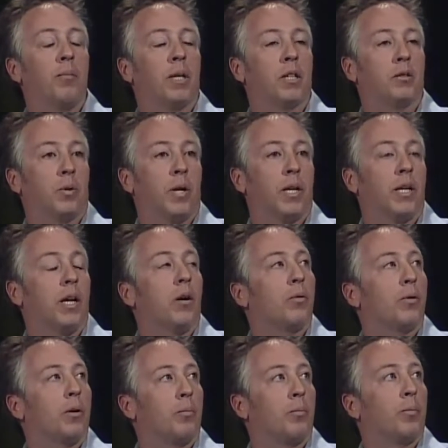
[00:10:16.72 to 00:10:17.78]
Because right
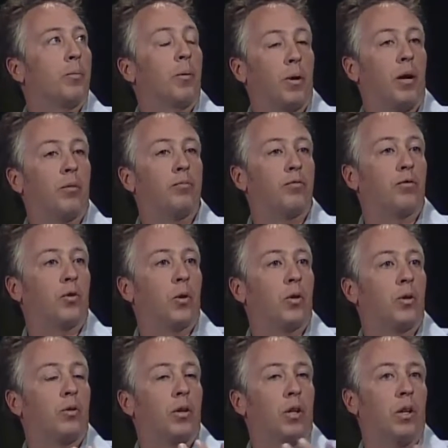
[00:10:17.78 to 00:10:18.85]
now, the problem
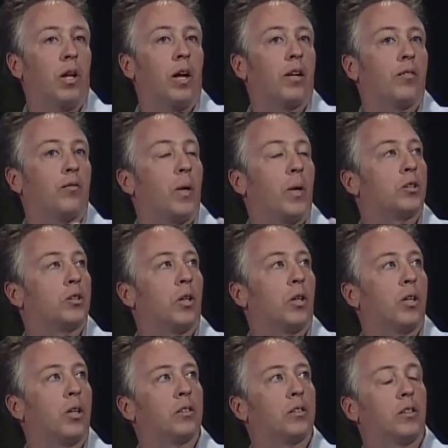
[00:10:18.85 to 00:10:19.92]
for a lot of
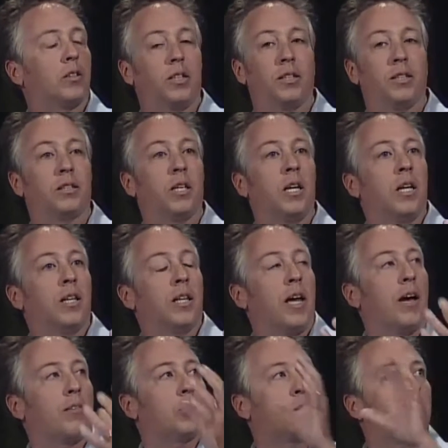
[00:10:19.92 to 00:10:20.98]
restaurants is
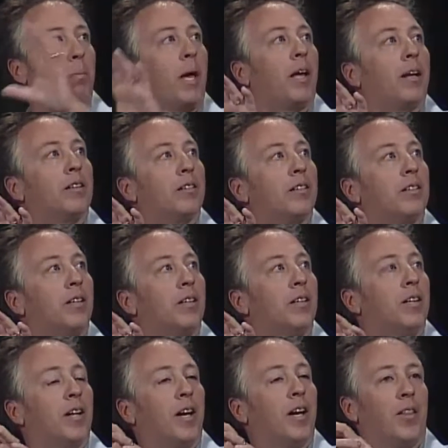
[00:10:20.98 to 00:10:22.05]
they have spend,
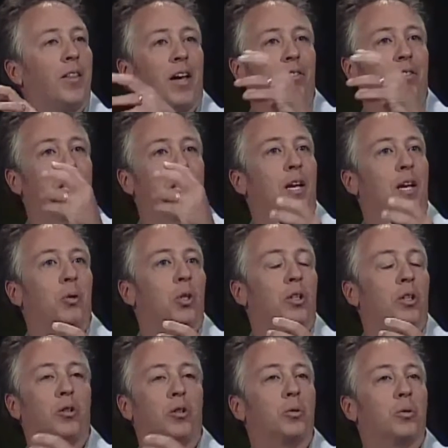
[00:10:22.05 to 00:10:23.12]
and they have a
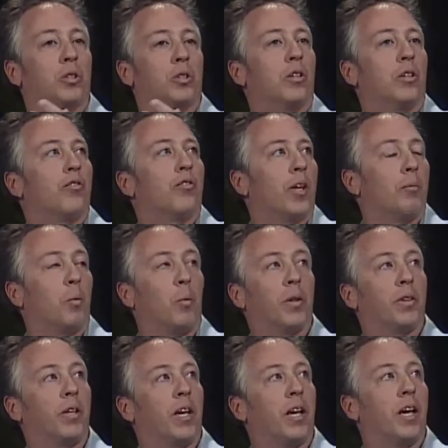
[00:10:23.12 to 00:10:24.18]
table and who served them and
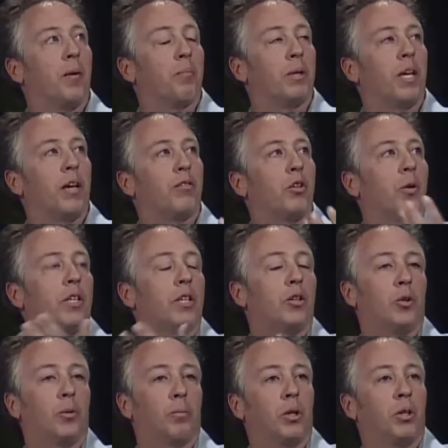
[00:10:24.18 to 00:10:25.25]
what they ate, but they have no idea
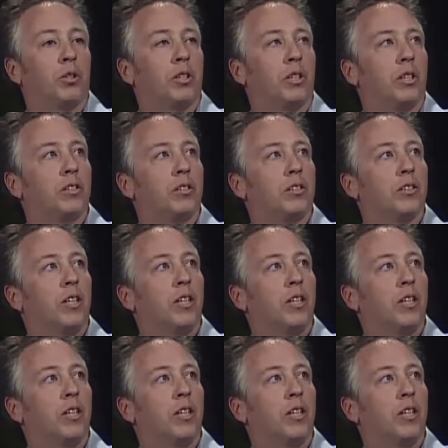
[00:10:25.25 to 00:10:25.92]
who the person is.